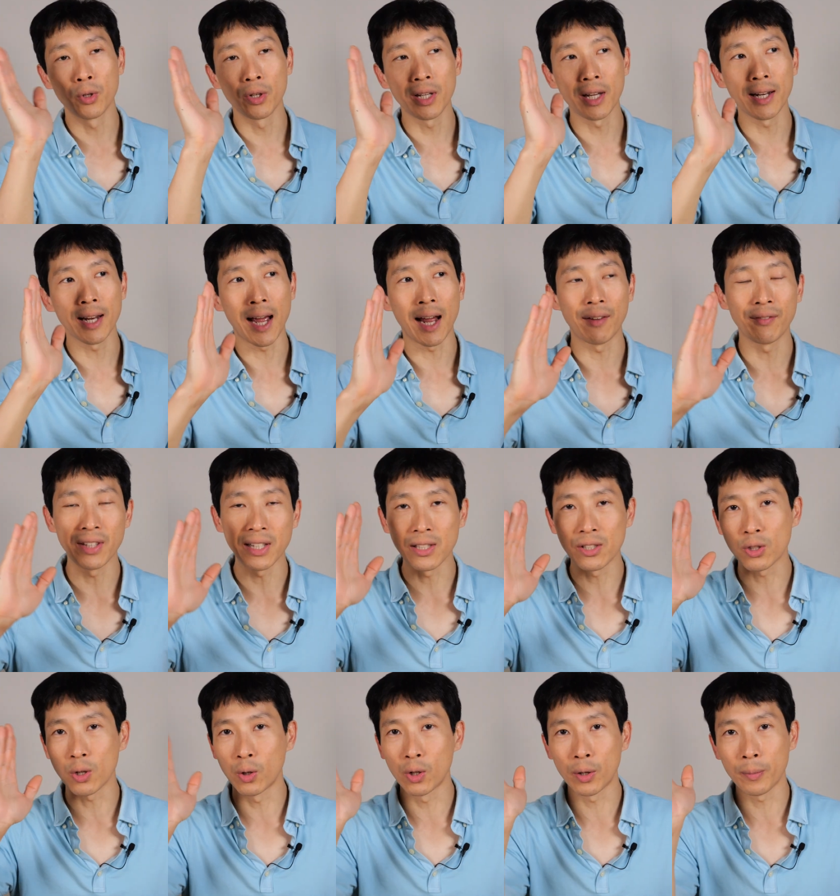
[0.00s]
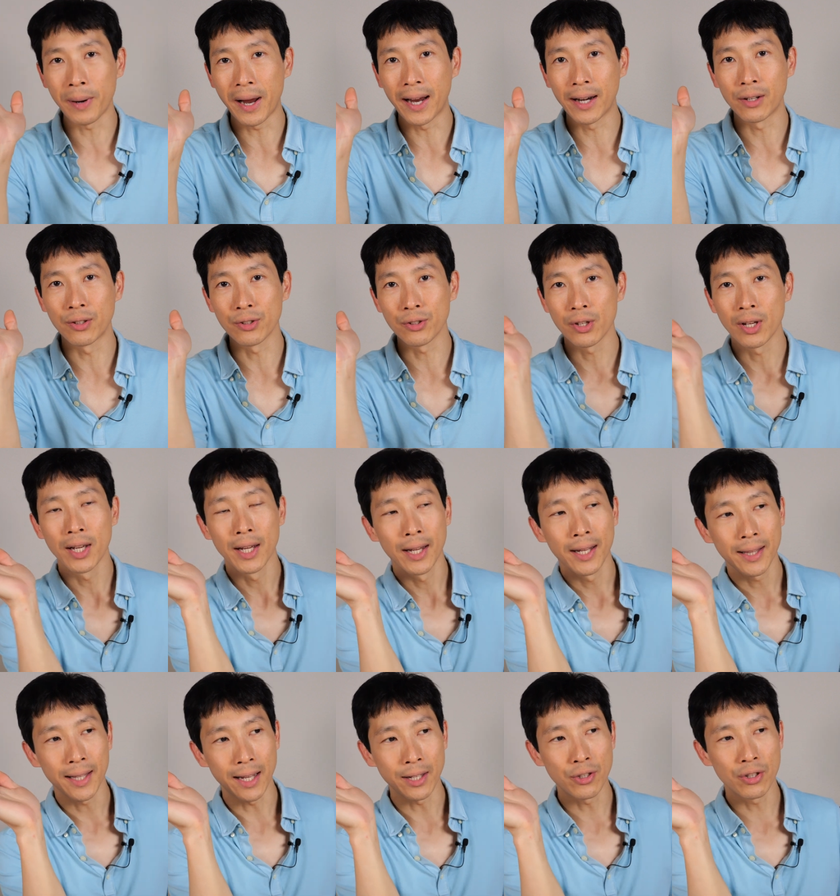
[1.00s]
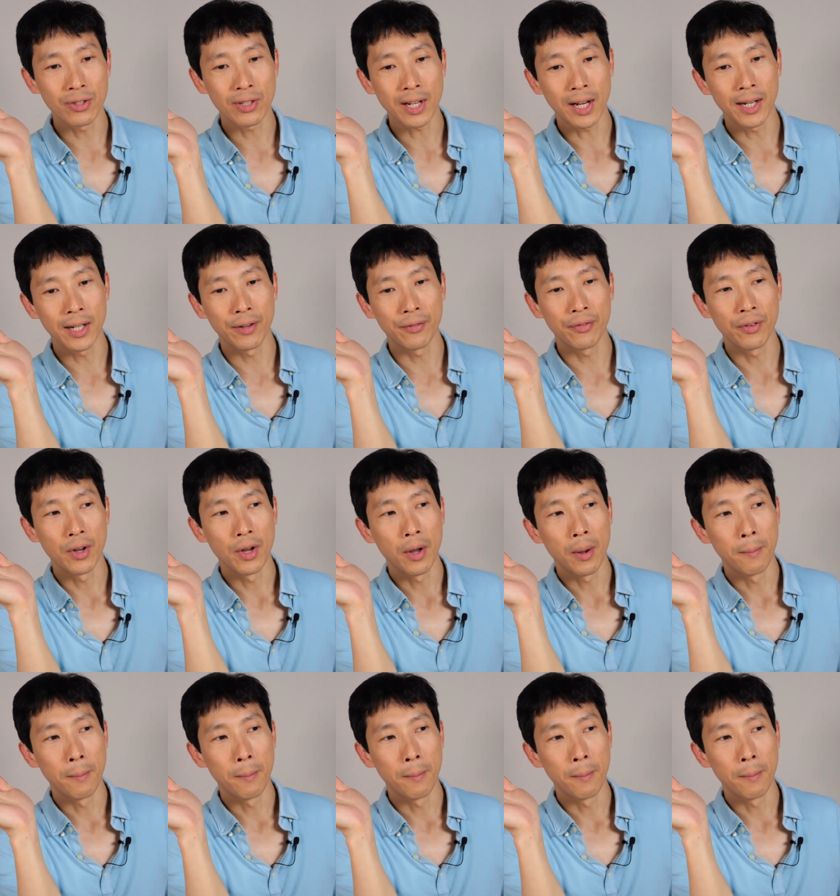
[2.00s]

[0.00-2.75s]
You can have these solar panels that just kind of